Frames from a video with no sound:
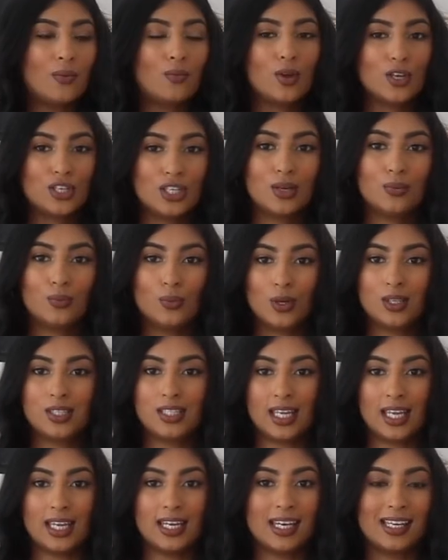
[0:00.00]
wish it was
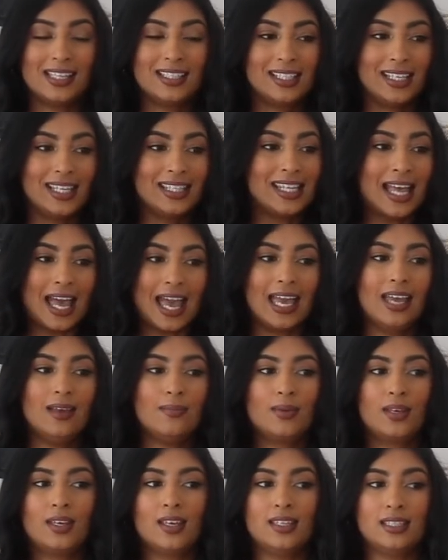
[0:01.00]
in a size
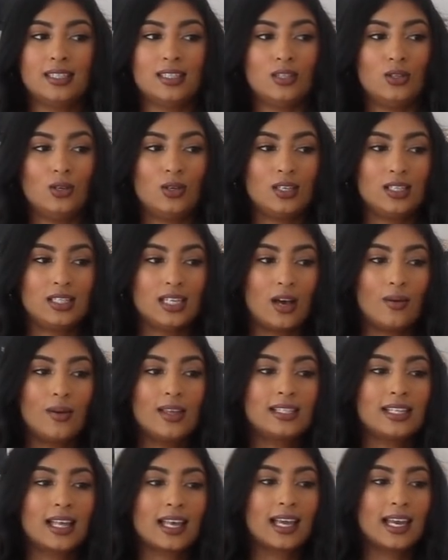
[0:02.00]
eight because you can tell
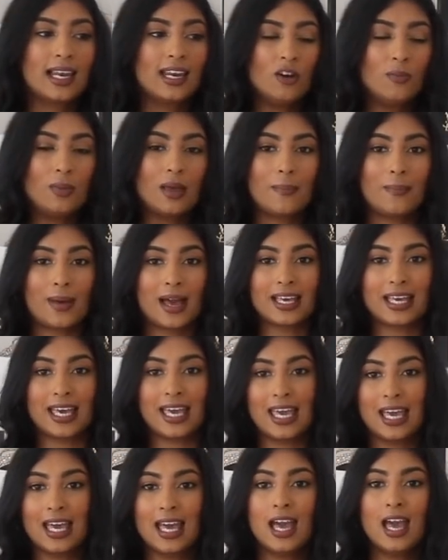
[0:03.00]
it's like a little bit
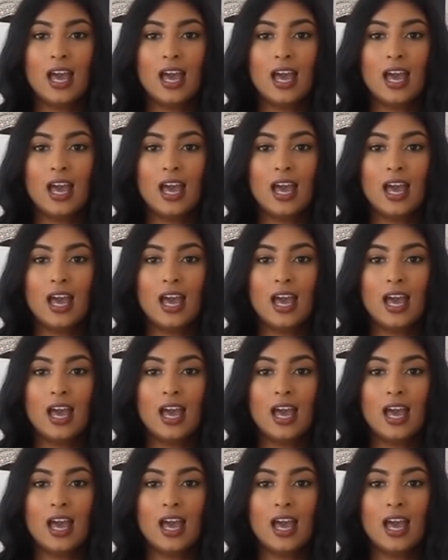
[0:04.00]
baggy,